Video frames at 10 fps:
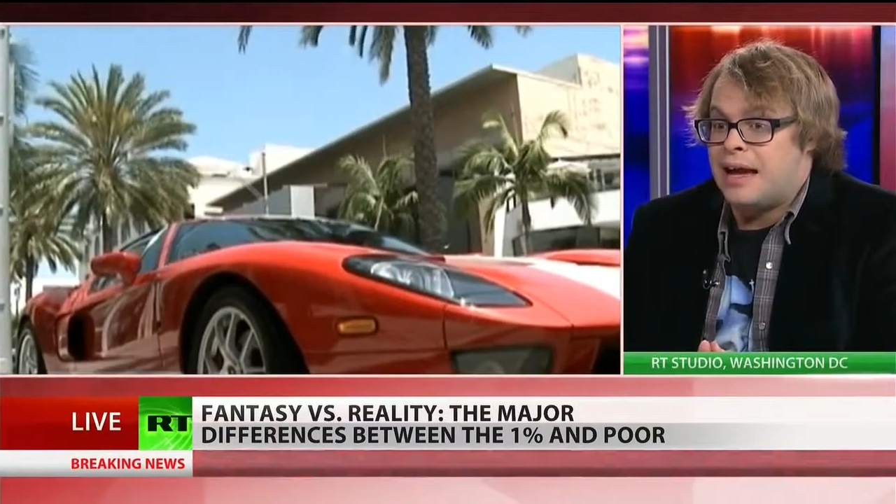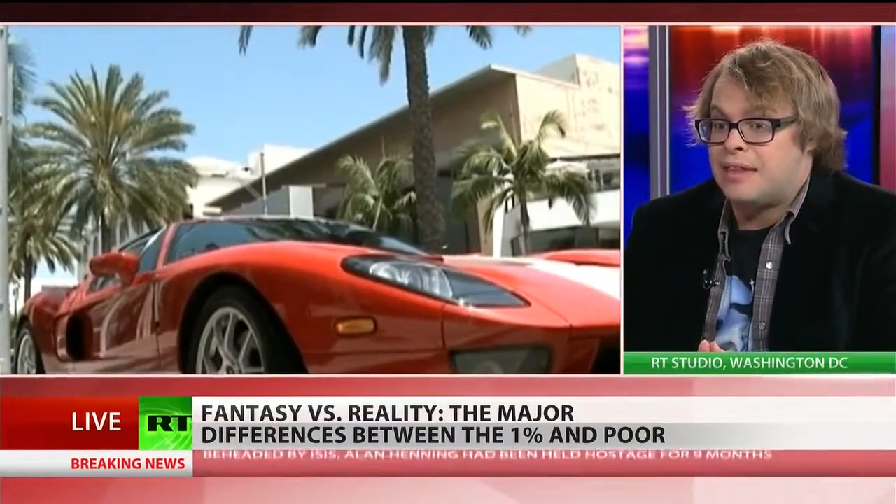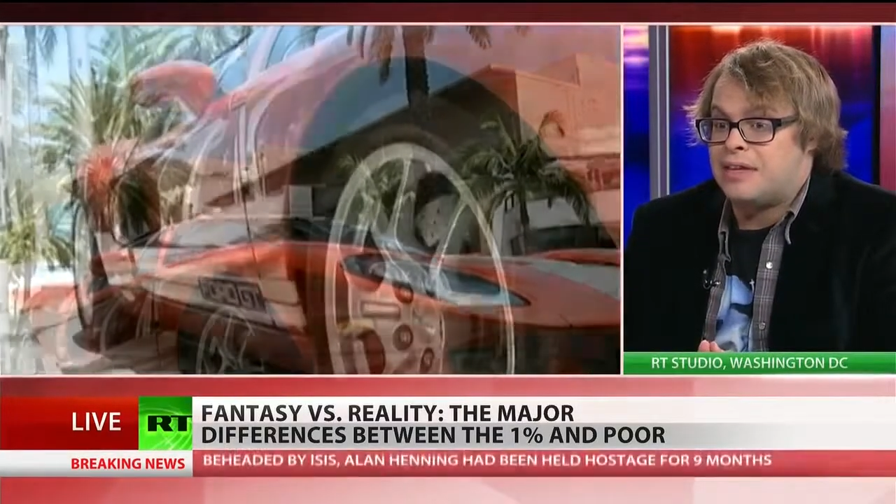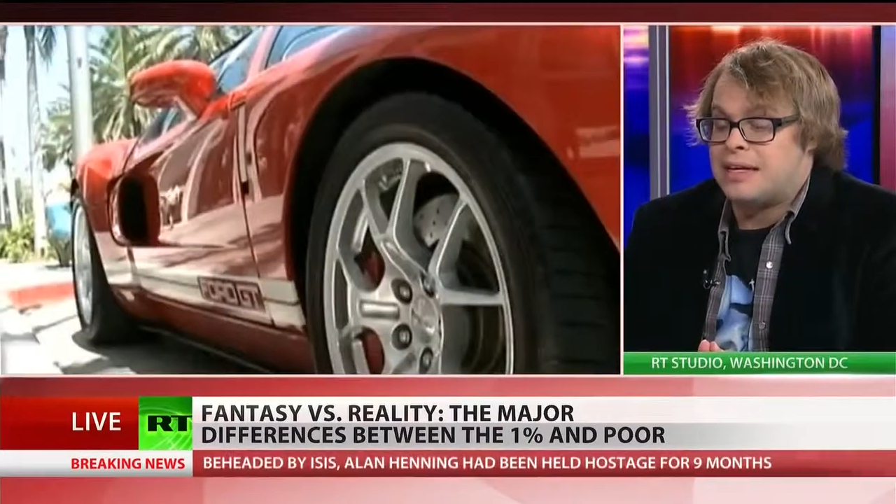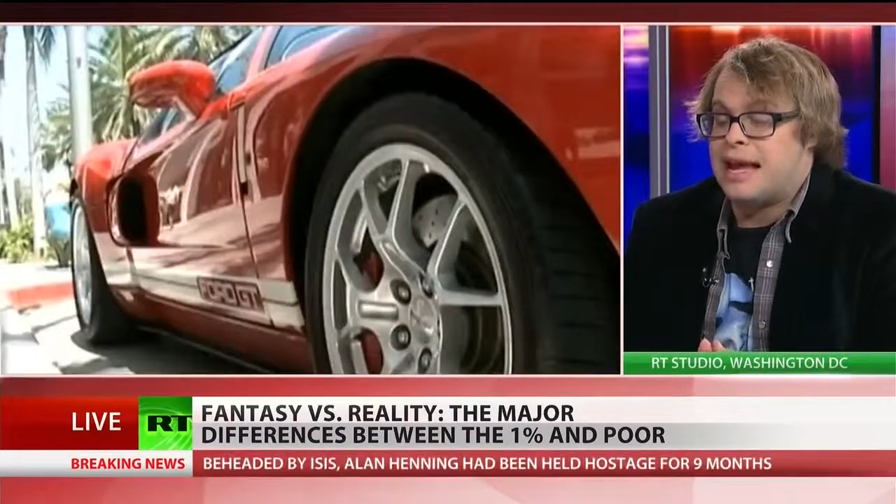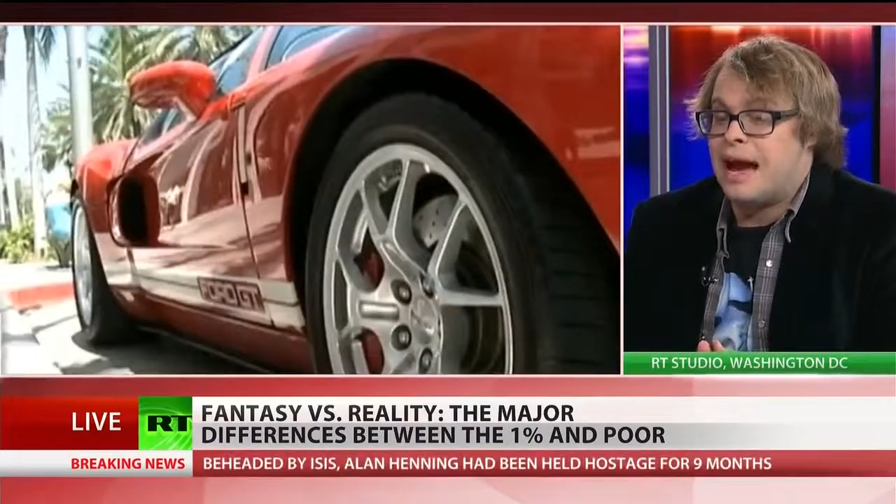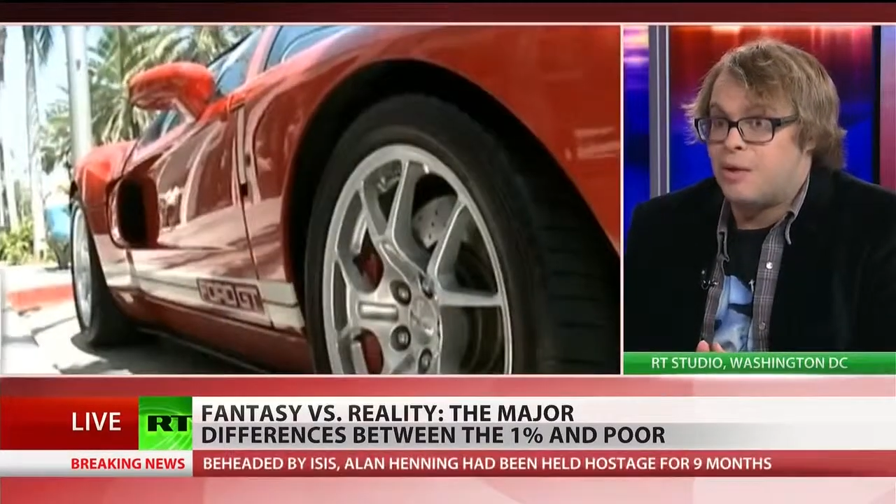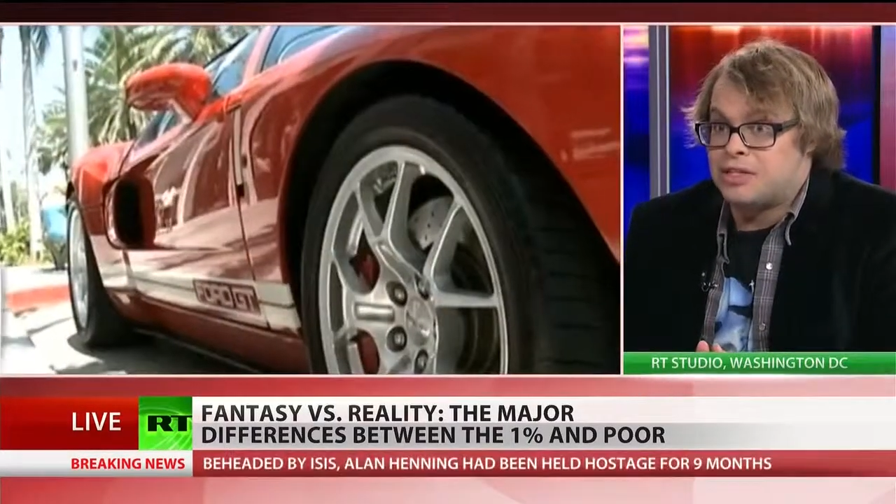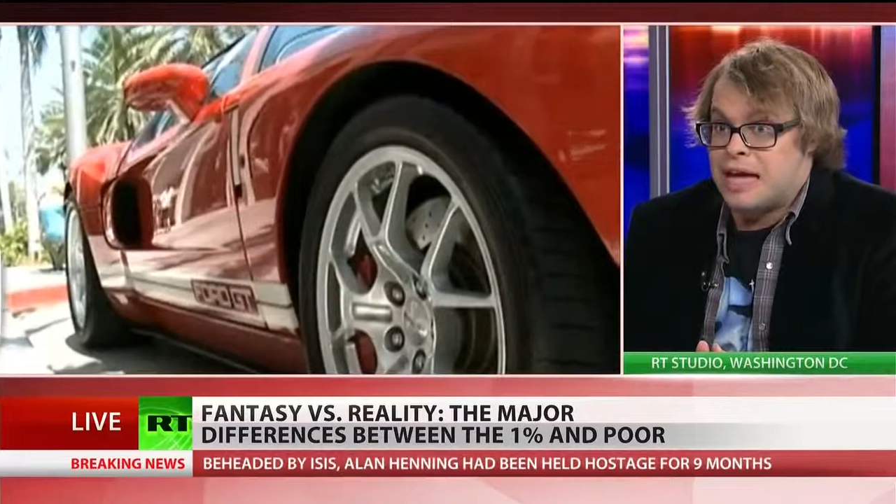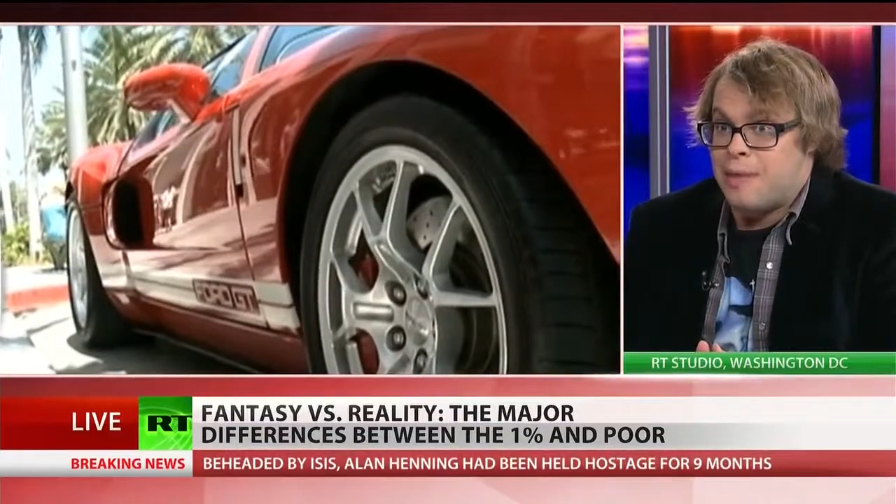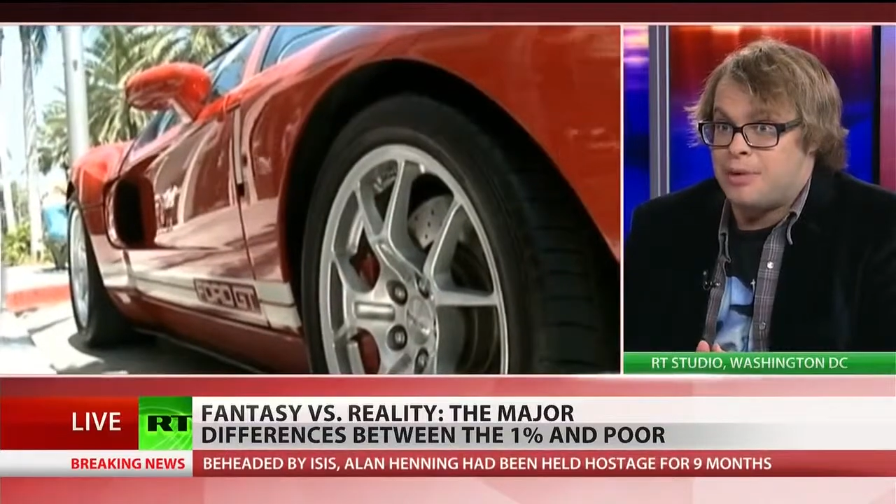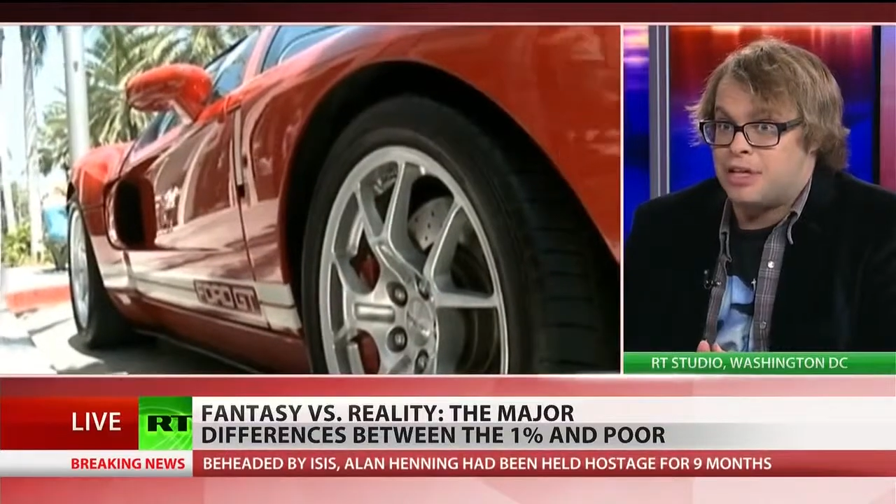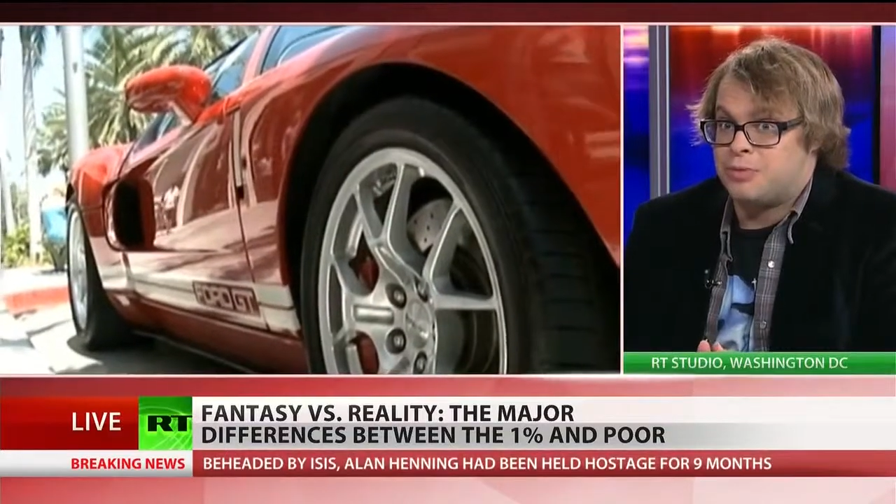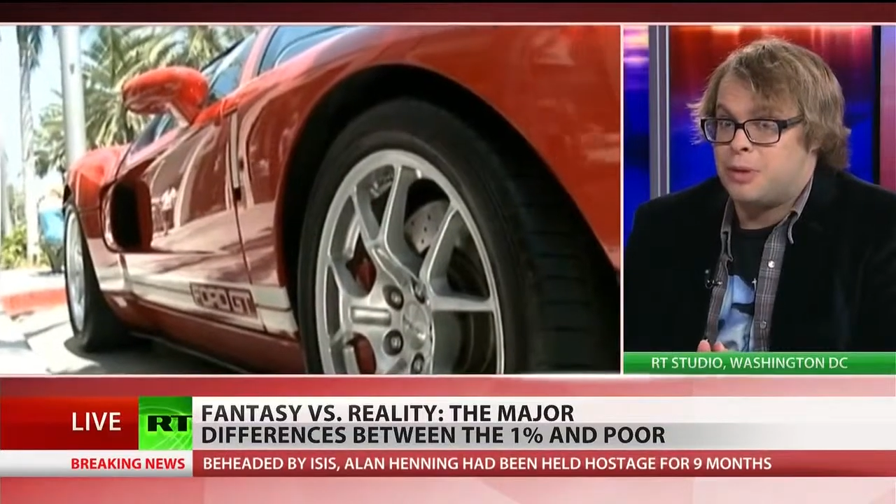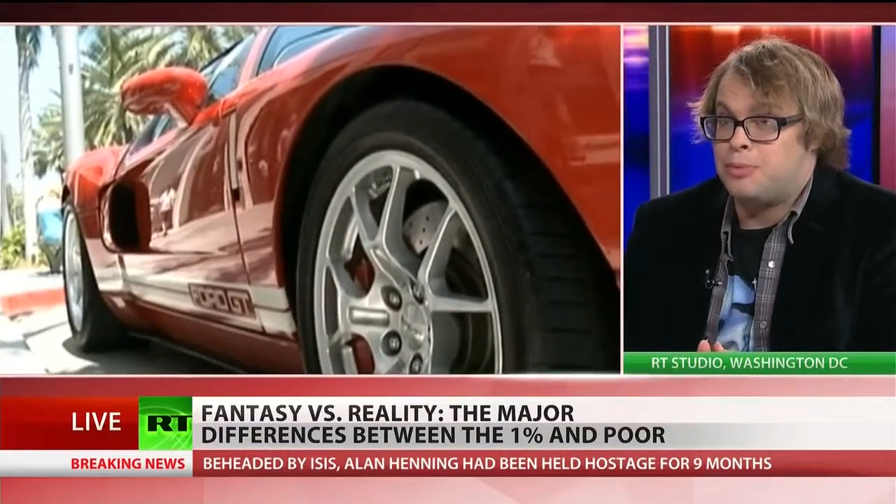I think now what's happening
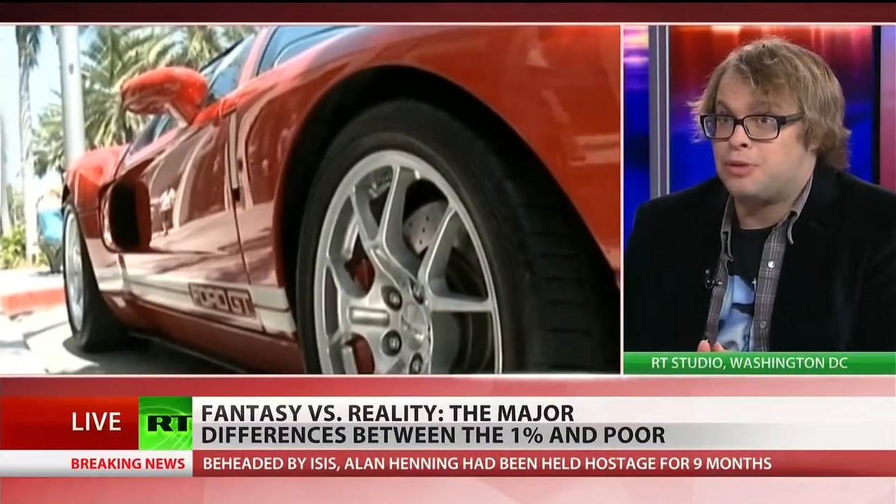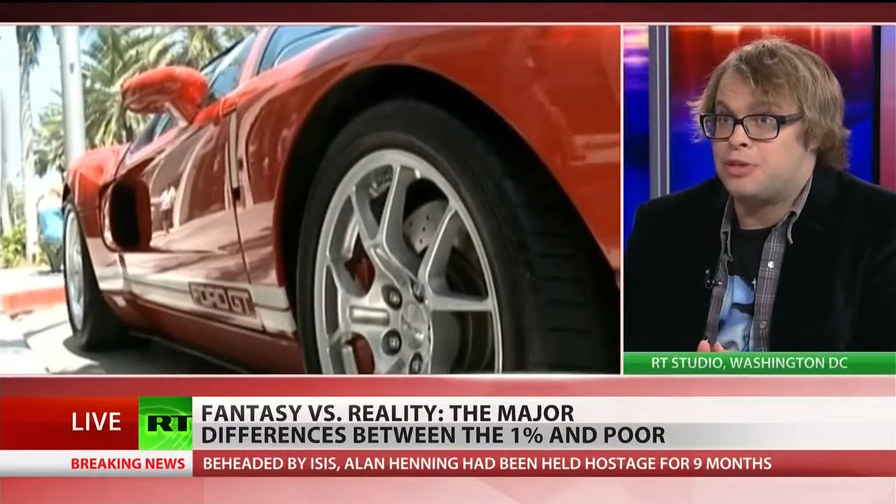is people are